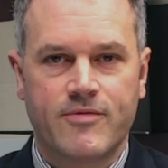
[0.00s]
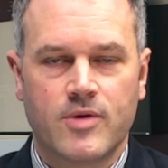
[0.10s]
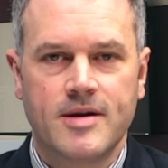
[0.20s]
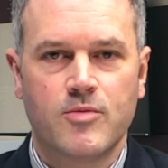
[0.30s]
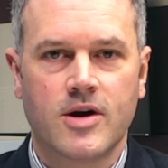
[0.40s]

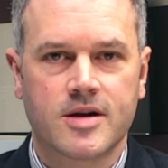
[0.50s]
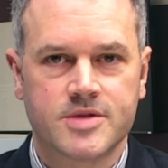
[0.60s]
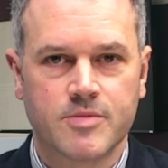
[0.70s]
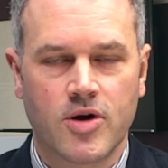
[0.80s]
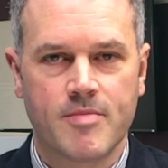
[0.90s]
everyone, and welcome
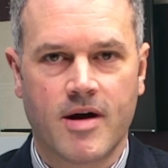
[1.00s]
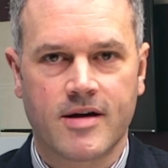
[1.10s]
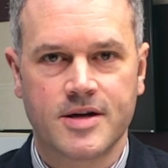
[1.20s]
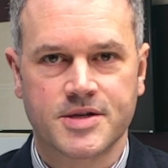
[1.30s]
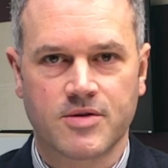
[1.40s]
to Morning
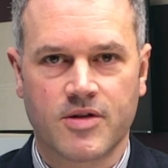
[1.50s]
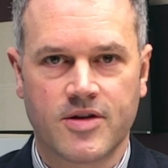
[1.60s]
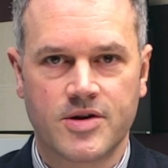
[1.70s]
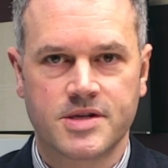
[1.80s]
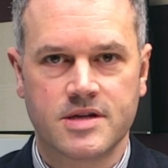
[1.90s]
Markets on
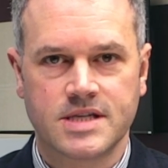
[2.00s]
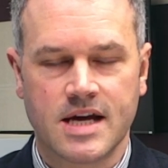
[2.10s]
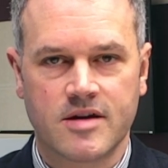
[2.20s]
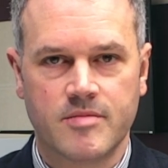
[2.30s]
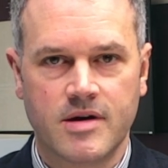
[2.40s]
Thursday, the
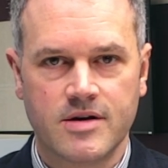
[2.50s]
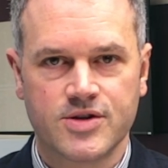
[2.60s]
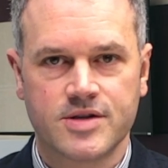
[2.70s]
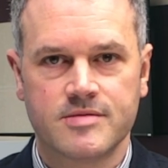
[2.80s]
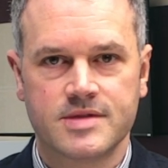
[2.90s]
2nd of March.